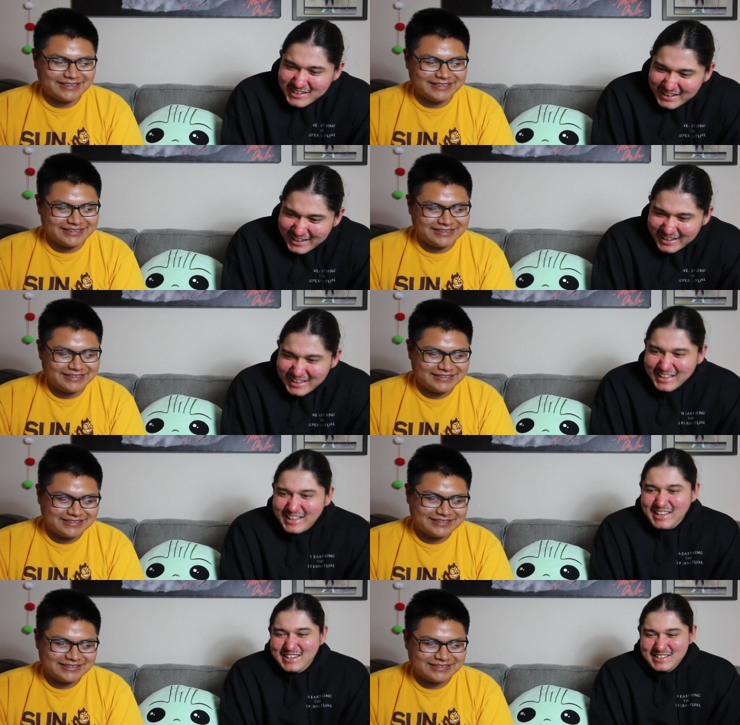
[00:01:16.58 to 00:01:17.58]
Speaker 1: yeah.
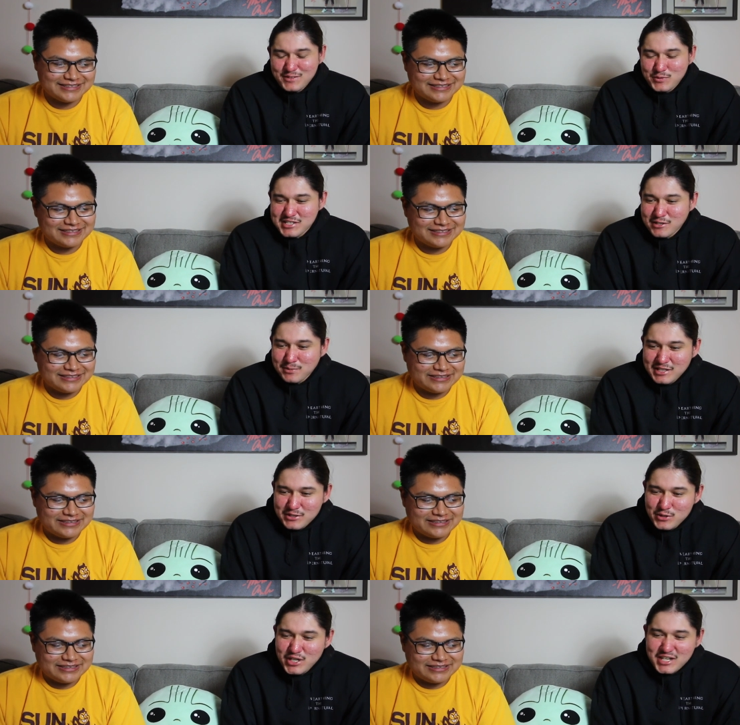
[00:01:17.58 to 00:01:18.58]
And then went to go play
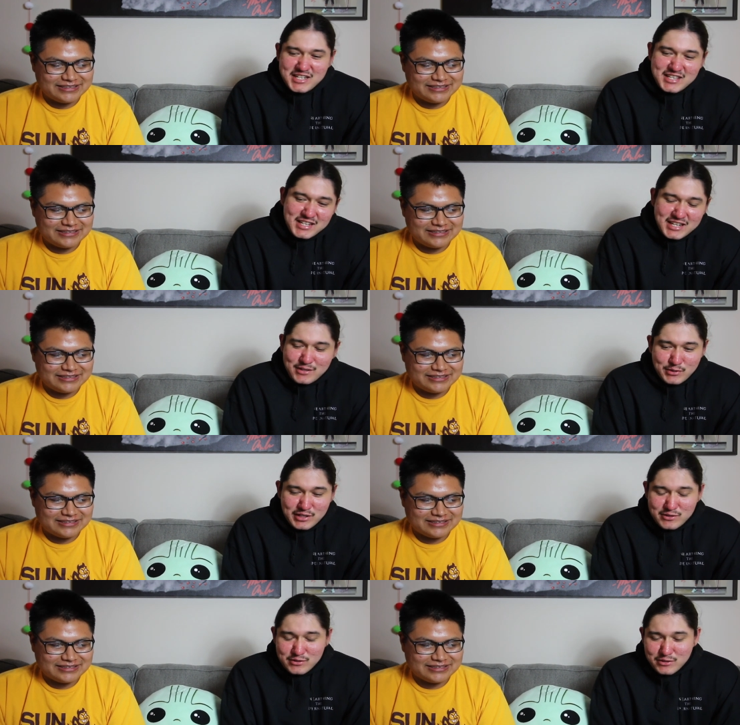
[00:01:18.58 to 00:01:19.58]
UConn, and then they
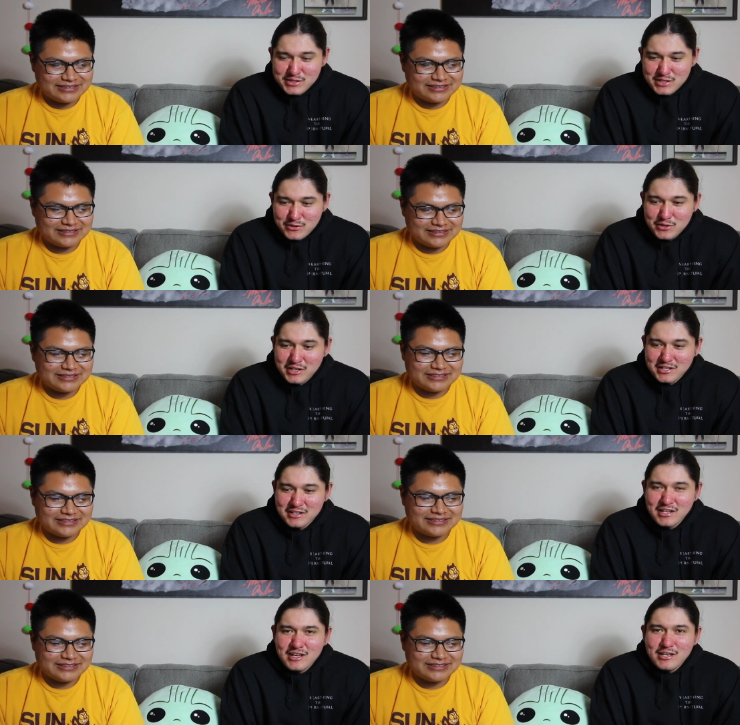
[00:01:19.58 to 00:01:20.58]
ended losing to
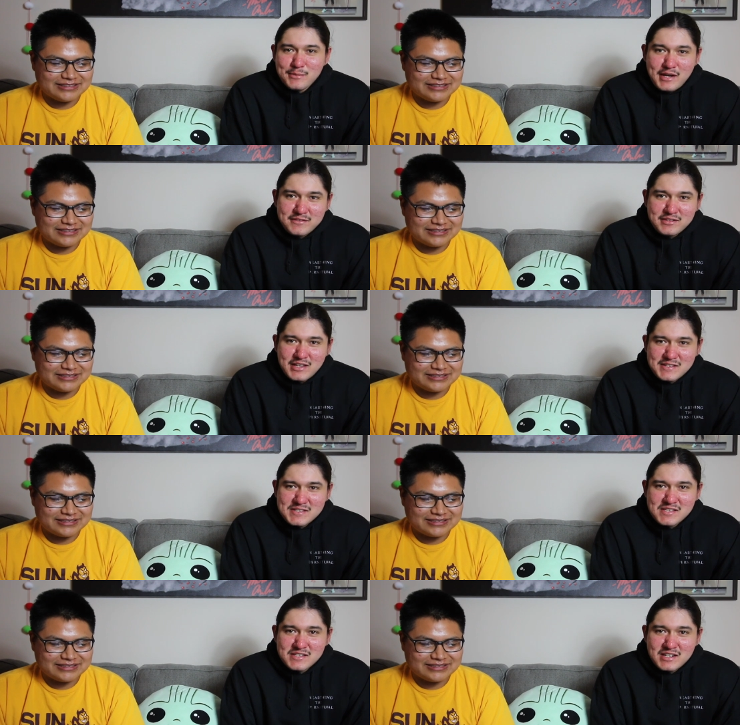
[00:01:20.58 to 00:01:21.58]
UConn. But after that
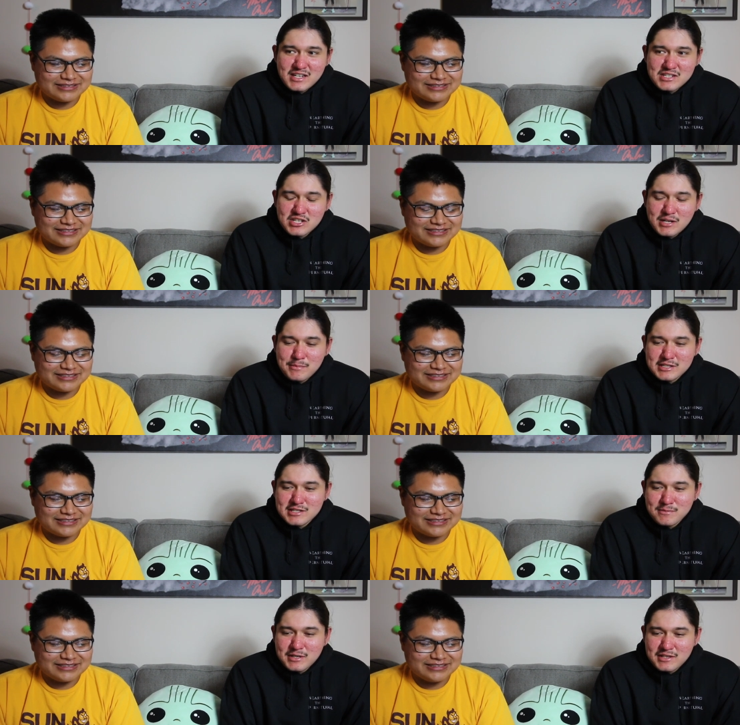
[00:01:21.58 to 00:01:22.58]
season, I guess she got picked
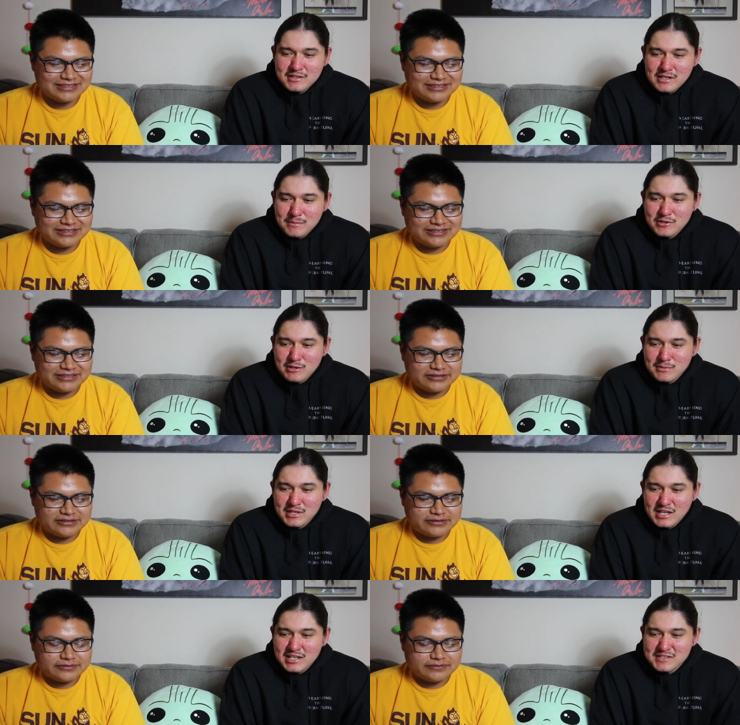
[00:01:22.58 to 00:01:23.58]
up by the
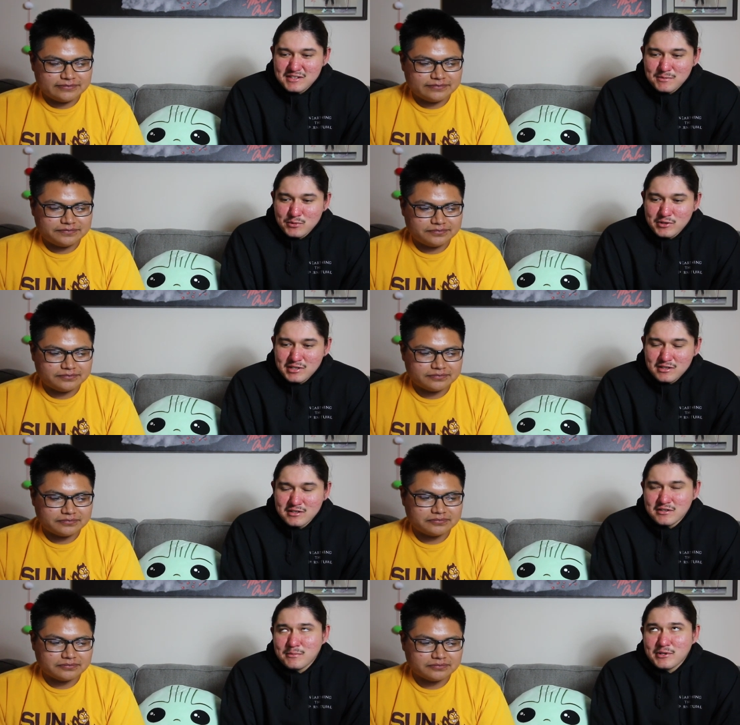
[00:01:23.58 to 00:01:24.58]
WNBA as the number one
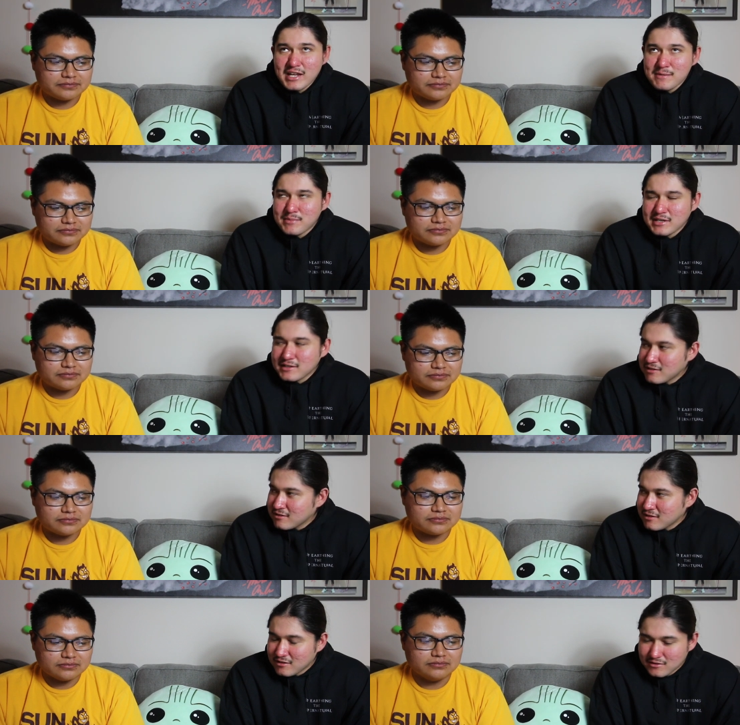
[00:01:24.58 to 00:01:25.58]
or number eight pick
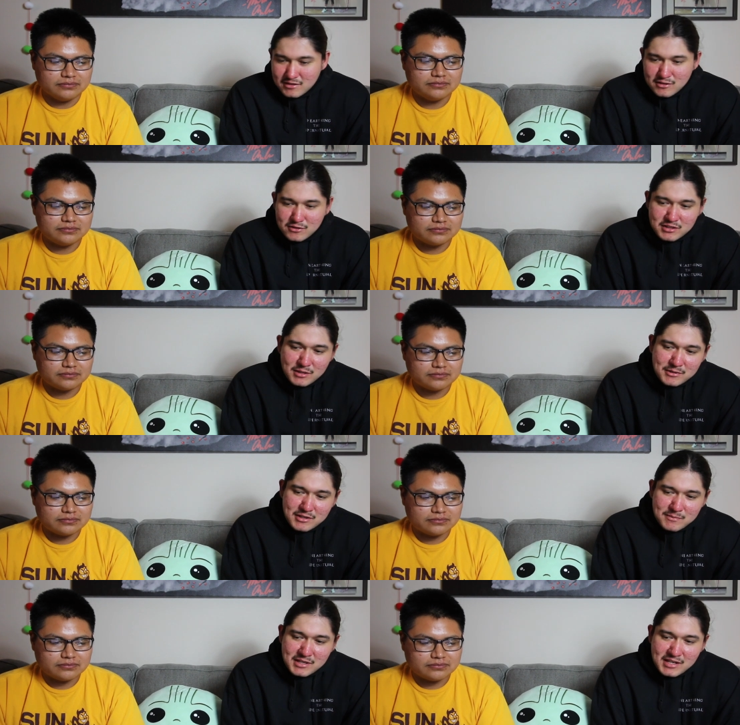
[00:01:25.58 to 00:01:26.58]
of mm-hmm. the mm. whole
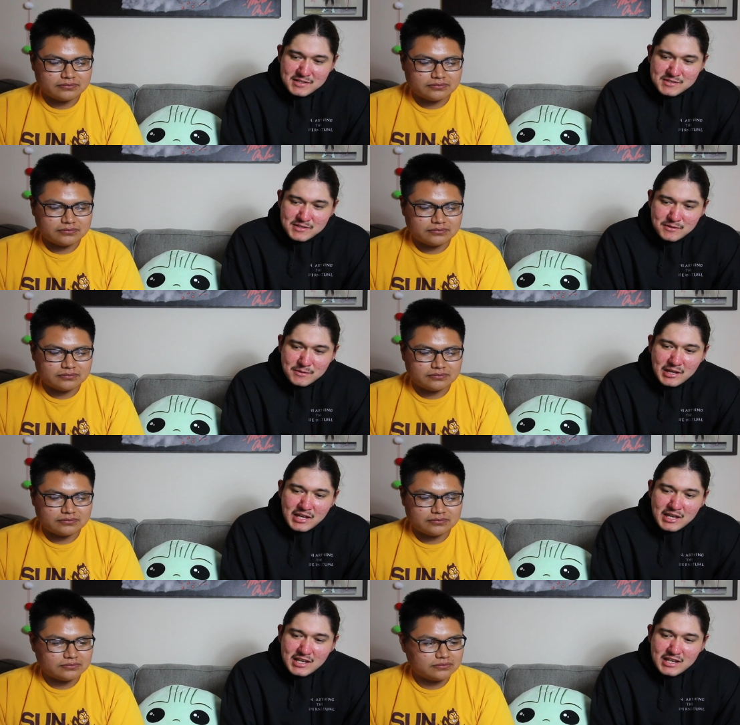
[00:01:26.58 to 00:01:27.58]
WNBA. So
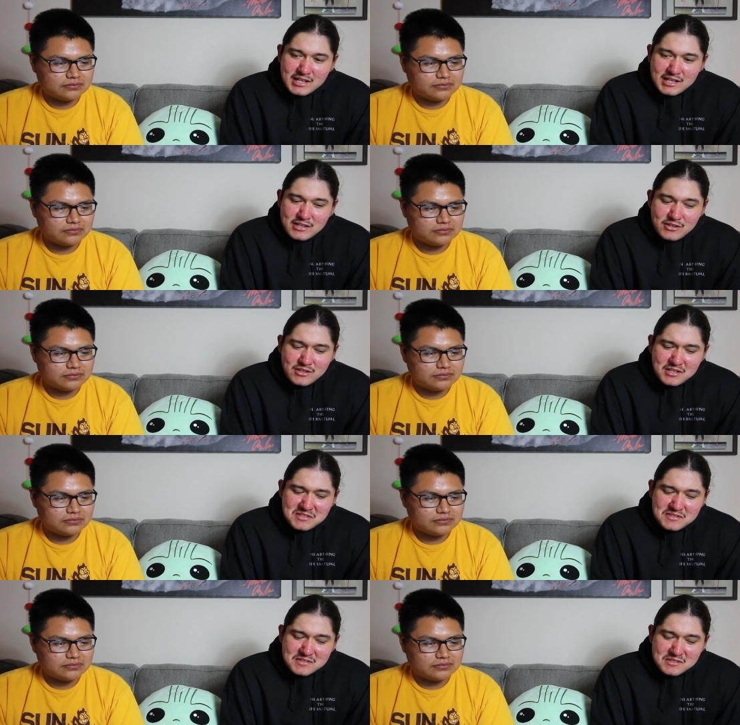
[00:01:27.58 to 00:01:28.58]

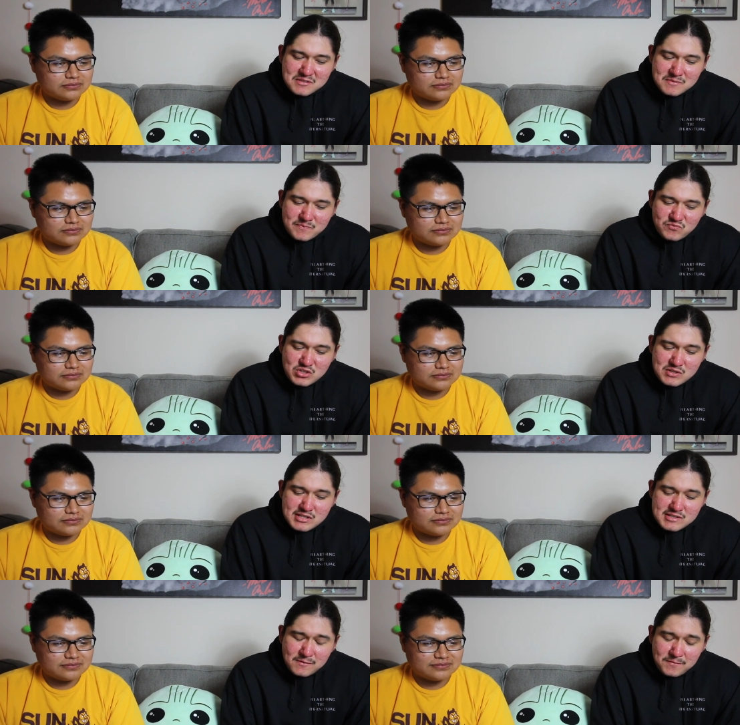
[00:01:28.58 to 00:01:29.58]
it's she was
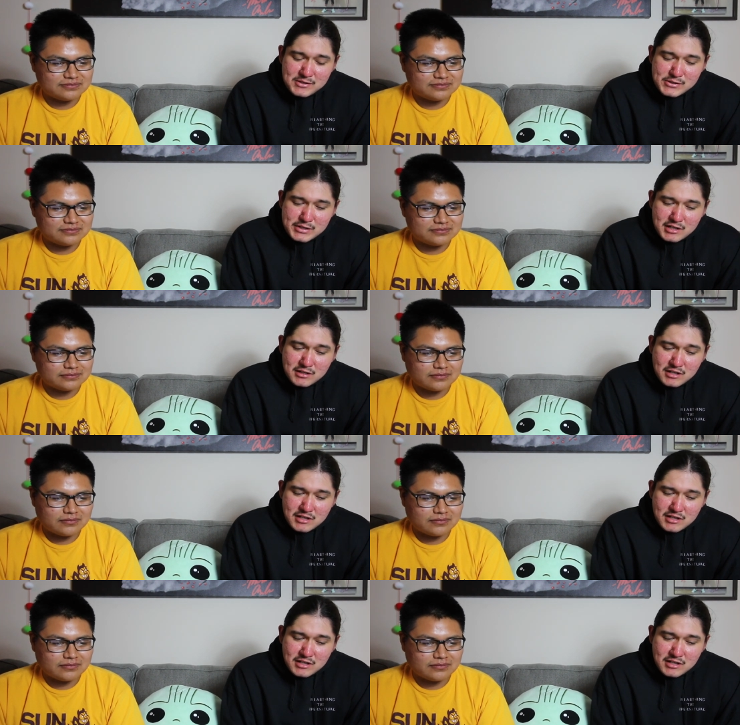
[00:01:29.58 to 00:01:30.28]
also featured on.